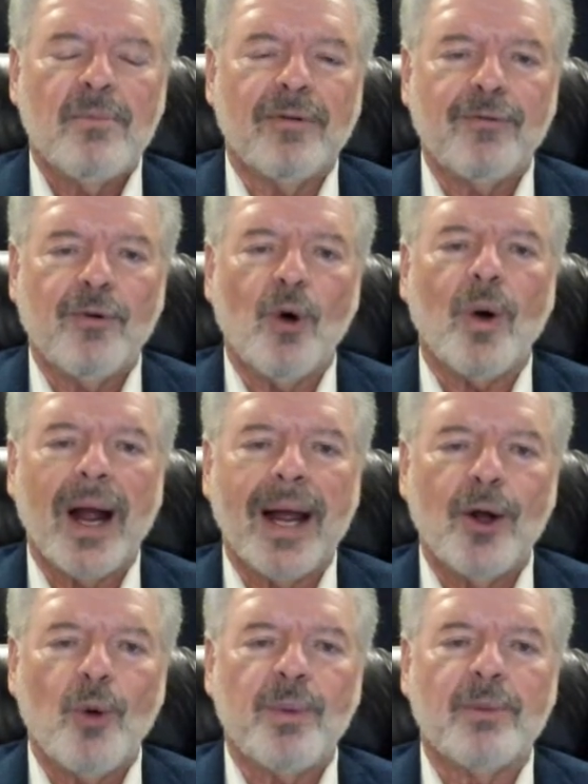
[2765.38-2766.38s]
before I
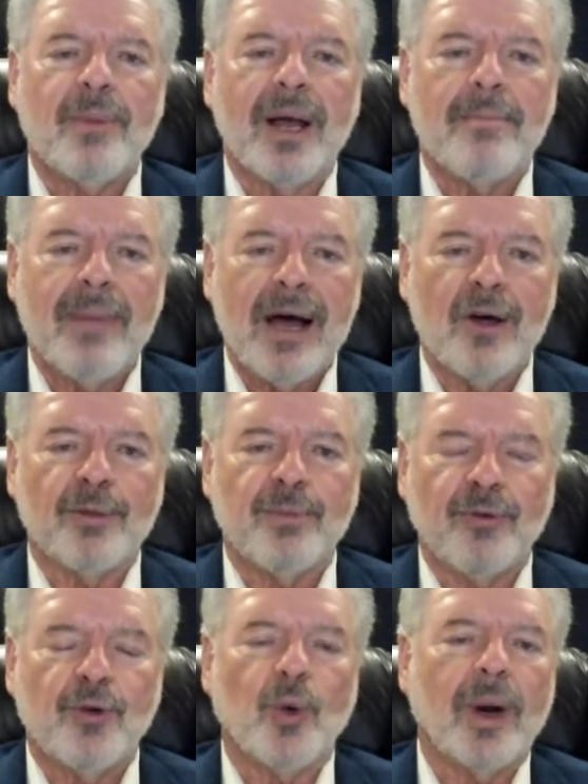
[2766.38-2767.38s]
open my mouth,
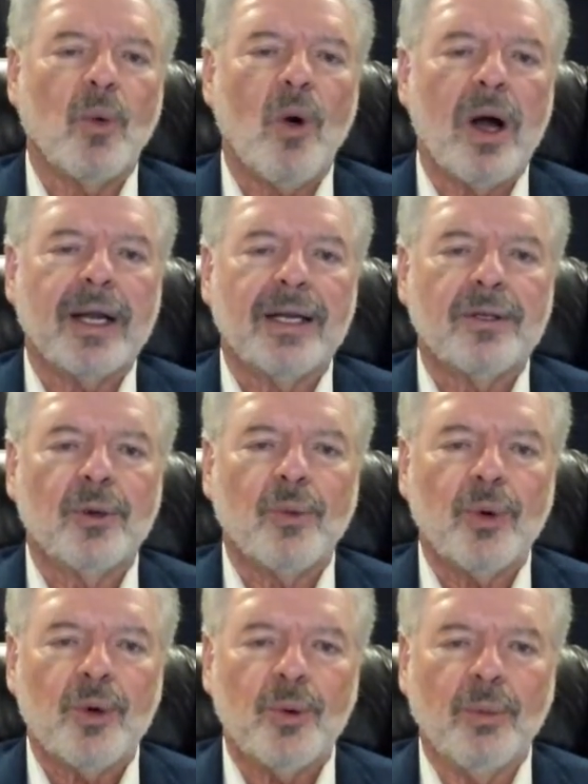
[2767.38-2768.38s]
before I walk in the
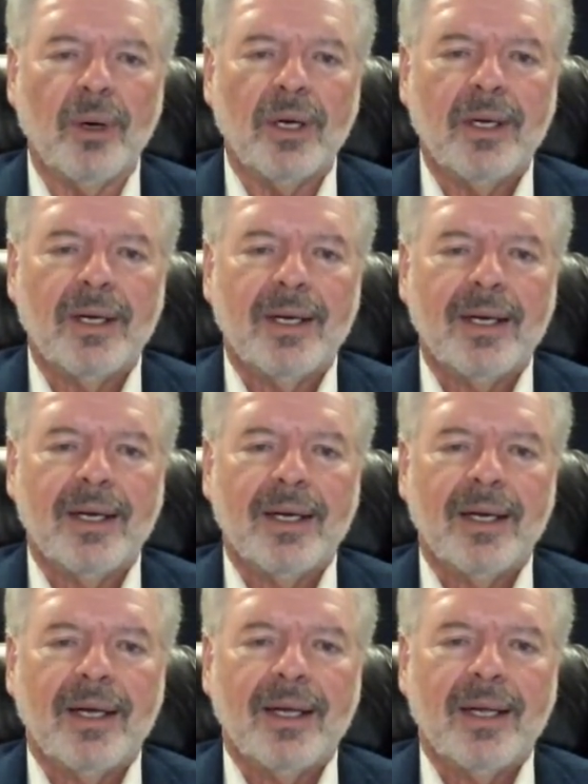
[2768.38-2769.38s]
room?
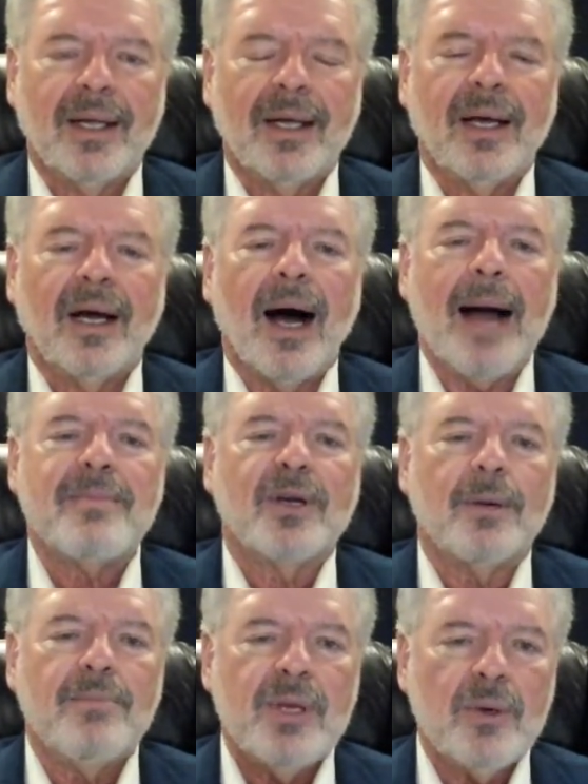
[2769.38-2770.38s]
I'm
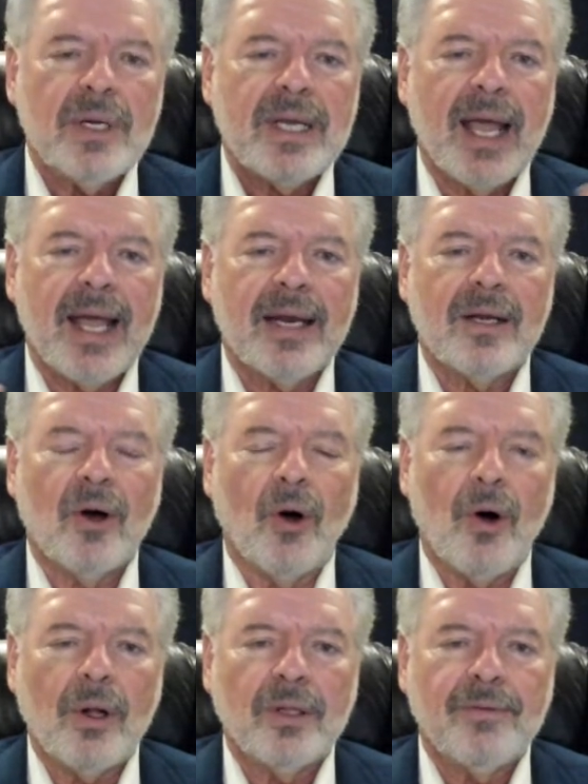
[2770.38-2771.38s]
communicating
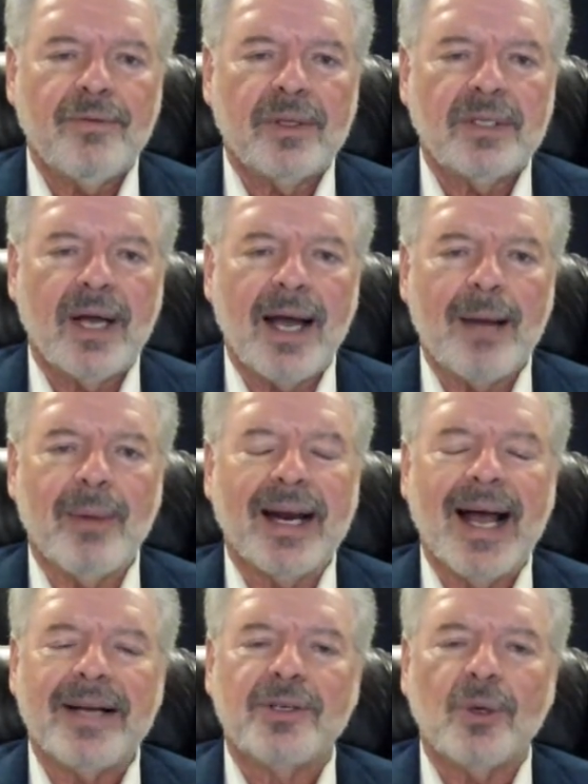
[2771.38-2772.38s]
all of the time, and
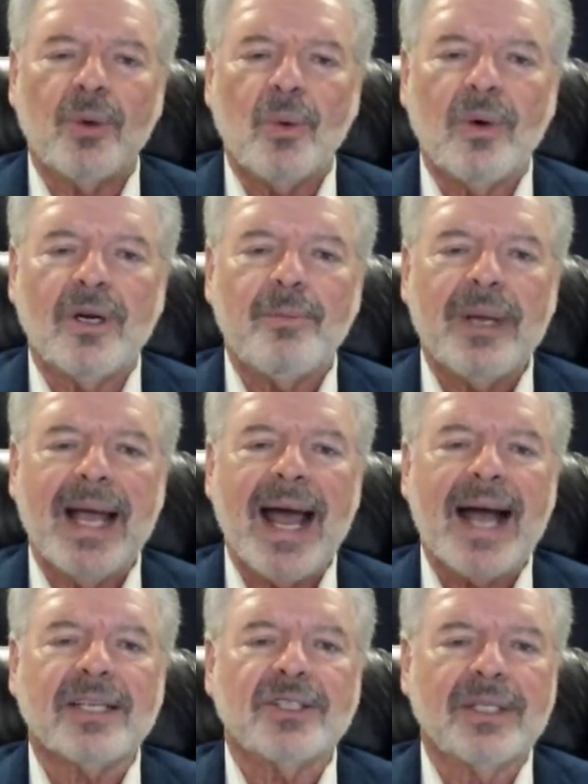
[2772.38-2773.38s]
I don't want to be
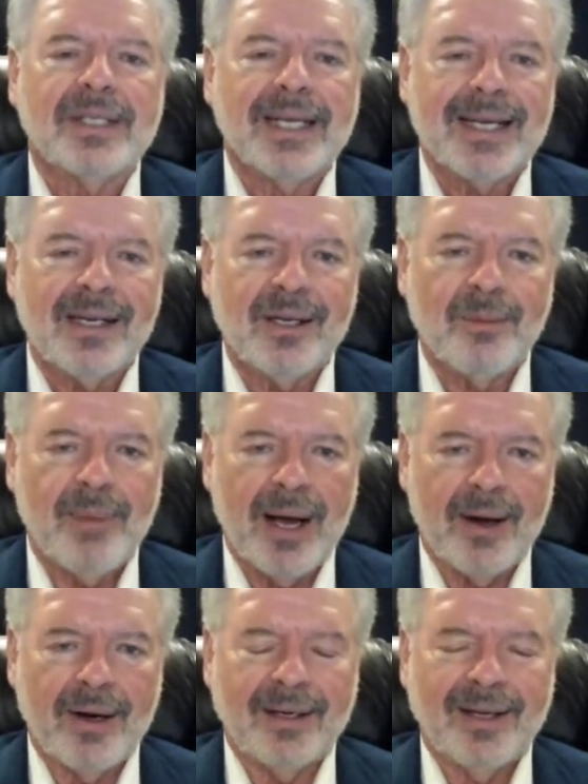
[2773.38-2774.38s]
accidental
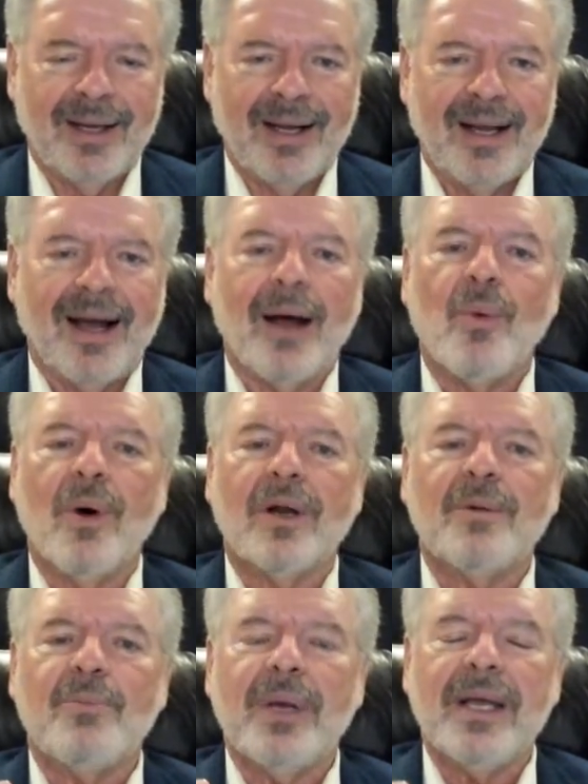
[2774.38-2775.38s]
about it. I want
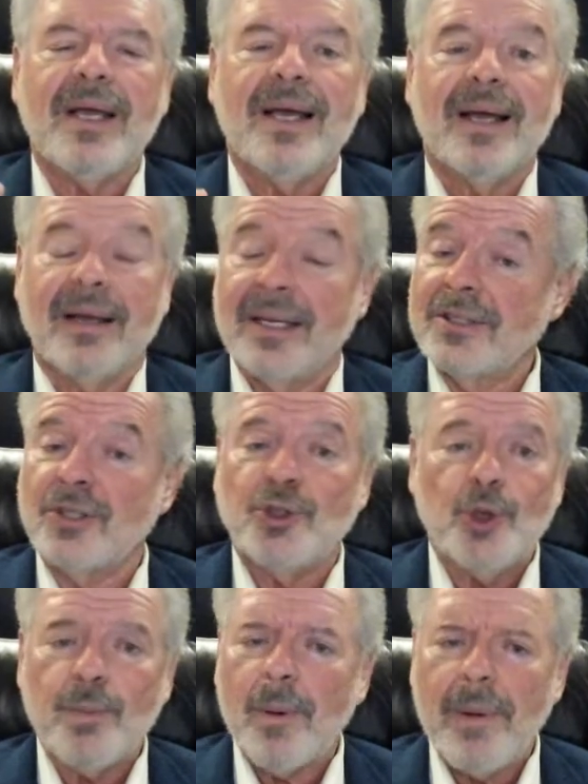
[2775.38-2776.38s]
to be, it's a
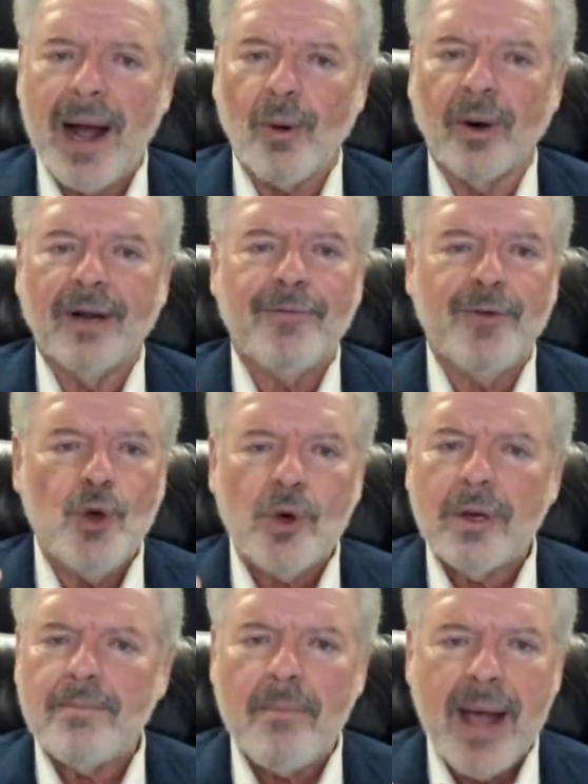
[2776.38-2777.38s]
superpower. If you
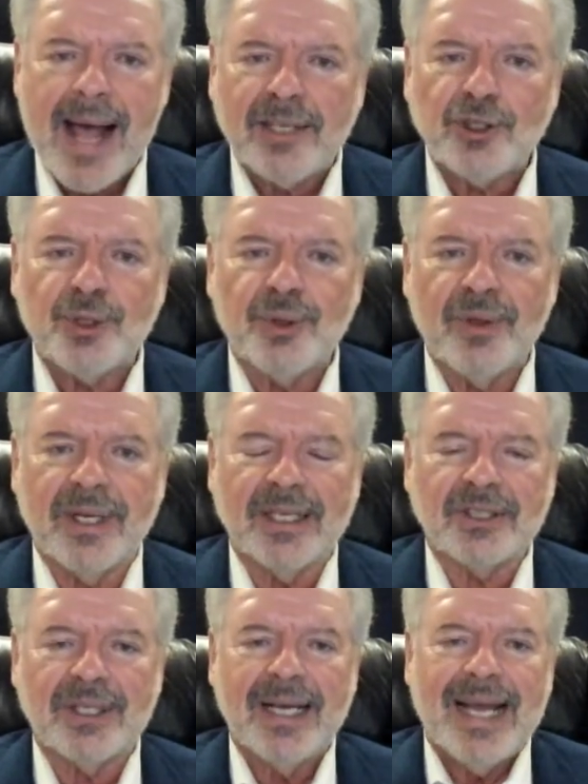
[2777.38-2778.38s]
can master
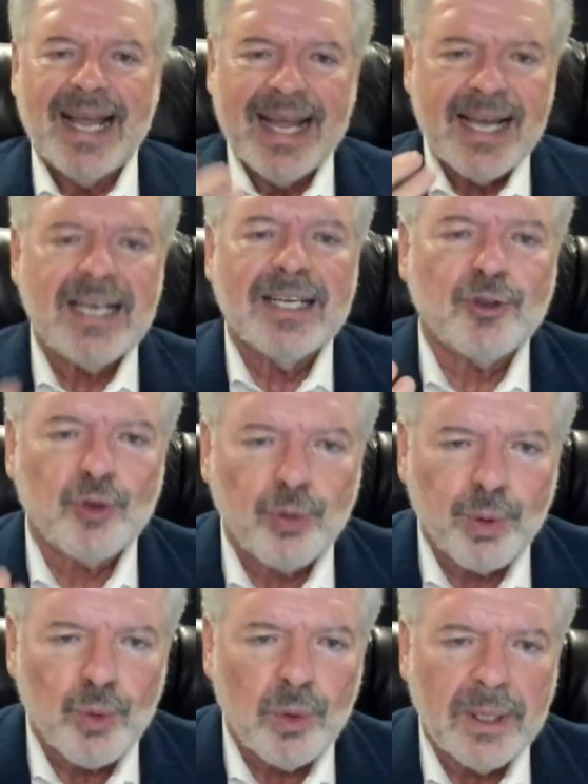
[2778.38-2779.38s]
this, it is
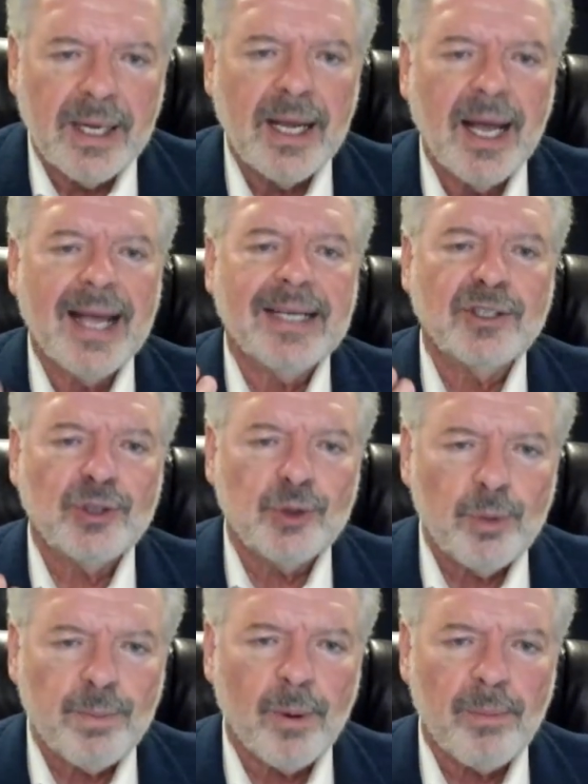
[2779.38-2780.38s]
truly a
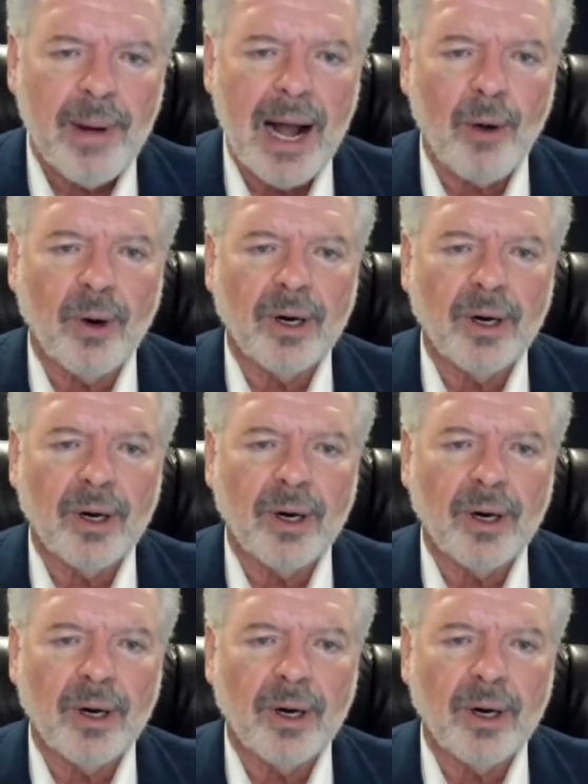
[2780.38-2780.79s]
superpower.